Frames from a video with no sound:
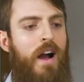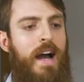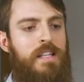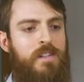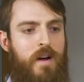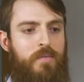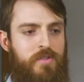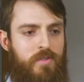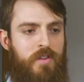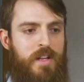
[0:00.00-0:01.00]
kinds of
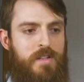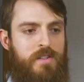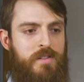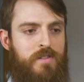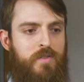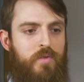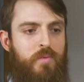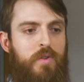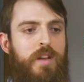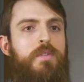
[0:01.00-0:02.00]
opportunities to
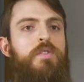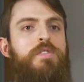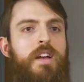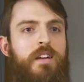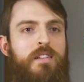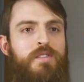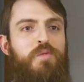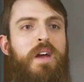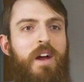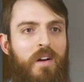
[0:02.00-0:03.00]
bring music
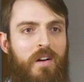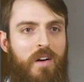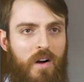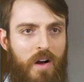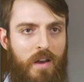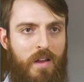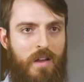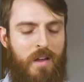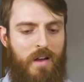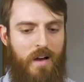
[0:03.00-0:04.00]
to bear on
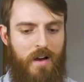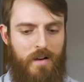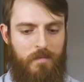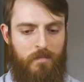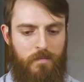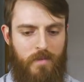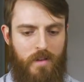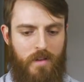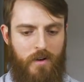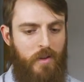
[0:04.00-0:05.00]

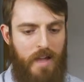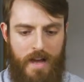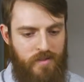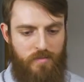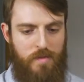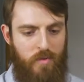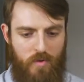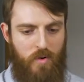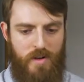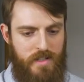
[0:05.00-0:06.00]
you know, the lives of people
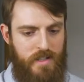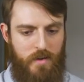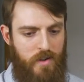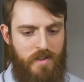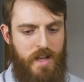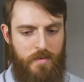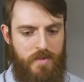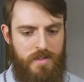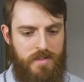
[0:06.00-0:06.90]
who are dealing with Alzheimer's